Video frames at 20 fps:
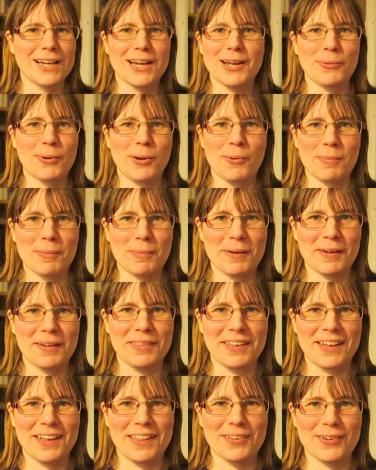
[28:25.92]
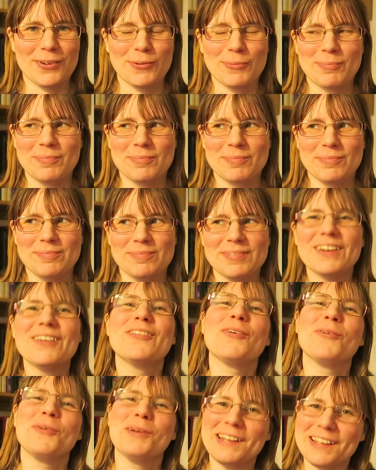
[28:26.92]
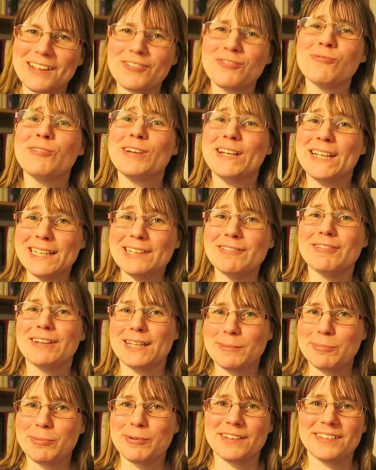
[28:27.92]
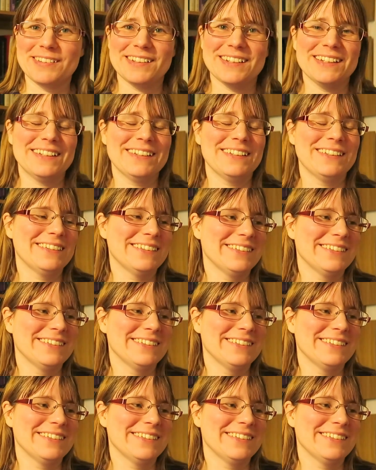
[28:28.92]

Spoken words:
I won't be buying that though, although it is really, really pretty.